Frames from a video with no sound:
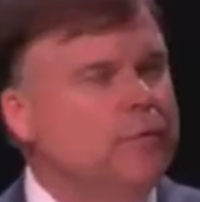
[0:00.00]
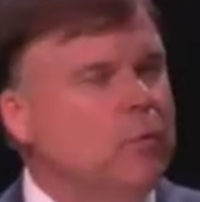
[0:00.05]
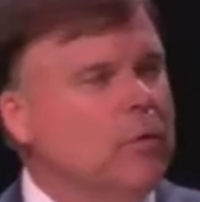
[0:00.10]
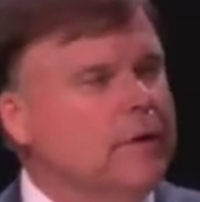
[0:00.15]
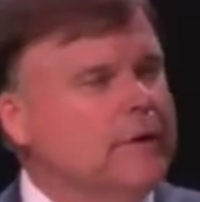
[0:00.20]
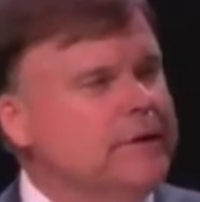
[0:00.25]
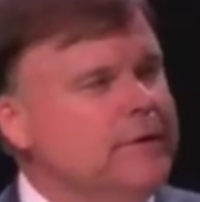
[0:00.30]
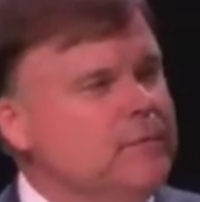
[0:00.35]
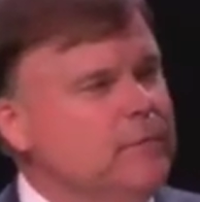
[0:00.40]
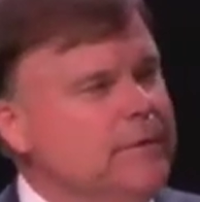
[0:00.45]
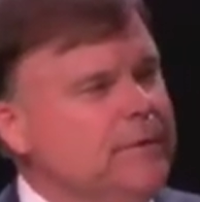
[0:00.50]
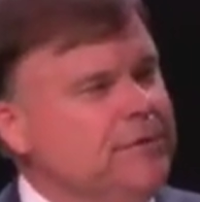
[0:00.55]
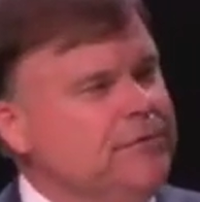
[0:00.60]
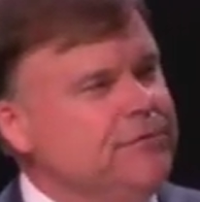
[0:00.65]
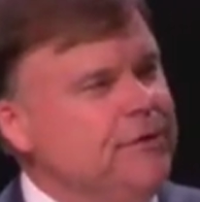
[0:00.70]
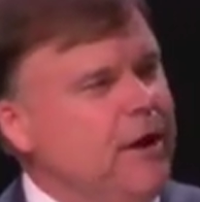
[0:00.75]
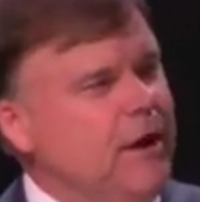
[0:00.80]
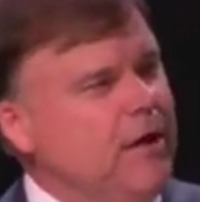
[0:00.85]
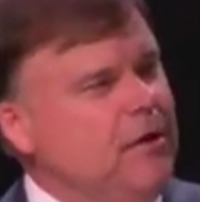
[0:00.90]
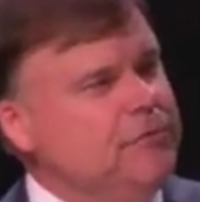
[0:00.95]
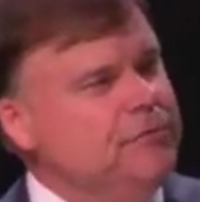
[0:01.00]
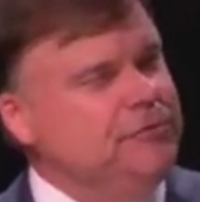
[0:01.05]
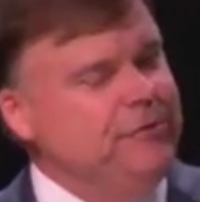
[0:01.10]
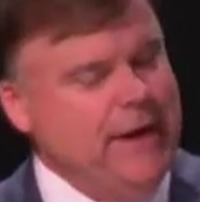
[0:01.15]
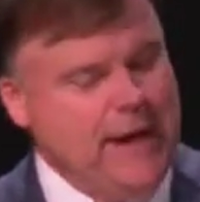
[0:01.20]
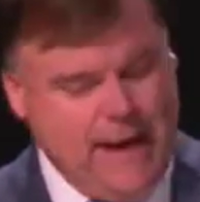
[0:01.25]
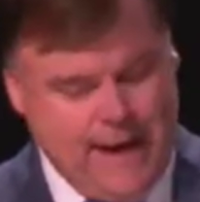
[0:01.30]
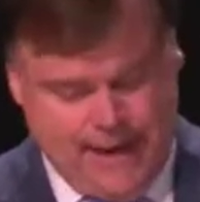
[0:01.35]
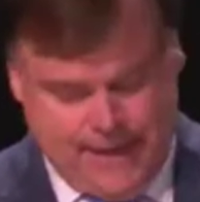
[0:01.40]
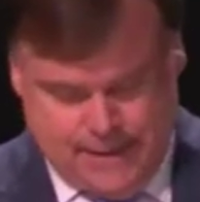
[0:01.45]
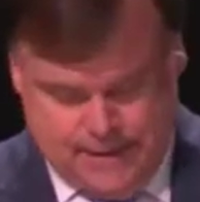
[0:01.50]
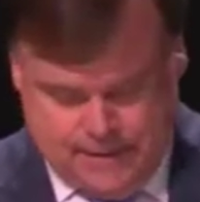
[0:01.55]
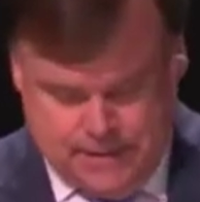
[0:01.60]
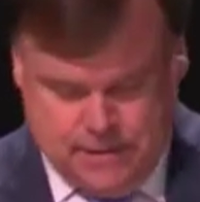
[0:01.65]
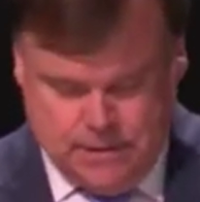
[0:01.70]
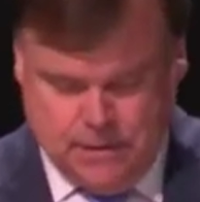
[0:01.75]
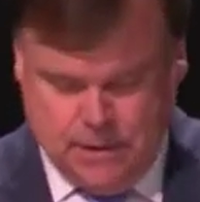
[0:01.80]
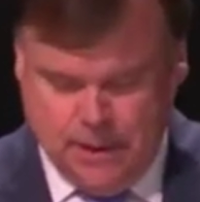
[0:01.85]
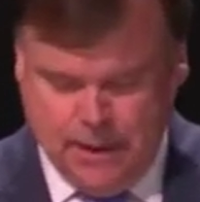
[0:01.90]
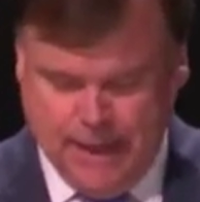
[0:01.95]
working with his dog Jack,
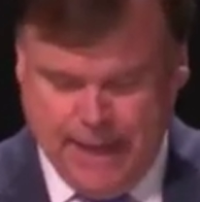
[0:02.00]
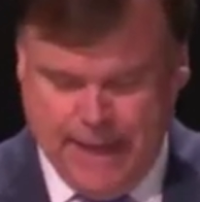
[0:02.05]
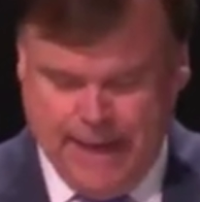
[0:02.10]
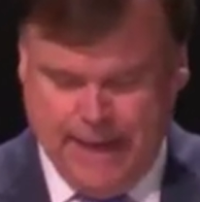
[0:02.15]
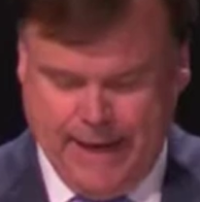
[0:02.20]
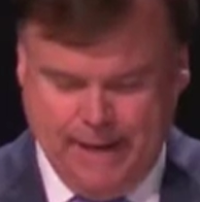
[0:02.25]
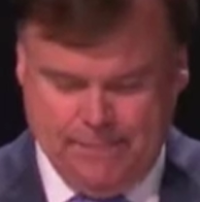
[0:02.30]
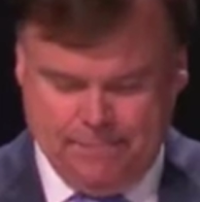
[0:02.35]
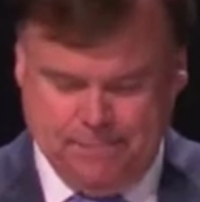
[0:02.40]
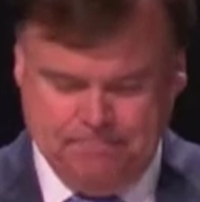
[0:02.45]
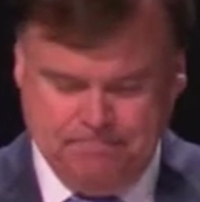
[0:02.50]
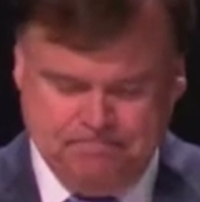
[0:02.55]
a lab.